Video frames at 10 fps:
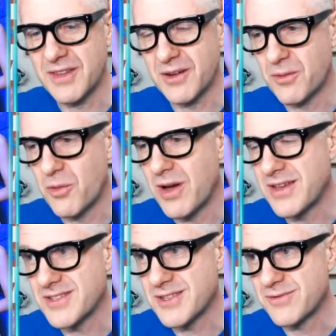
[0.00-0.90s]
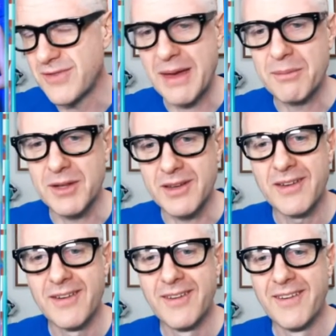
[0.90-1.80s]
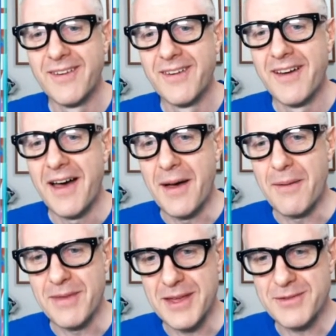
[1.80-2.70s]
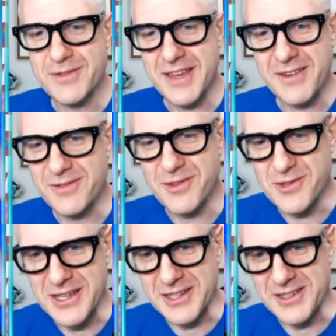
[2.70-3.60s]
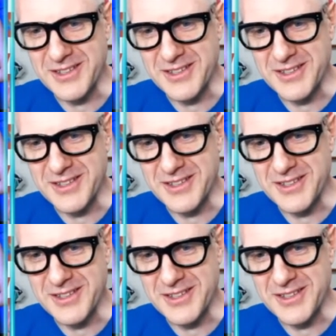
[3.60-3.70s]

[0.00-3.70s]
you know, why is this family head of state of New Zealand?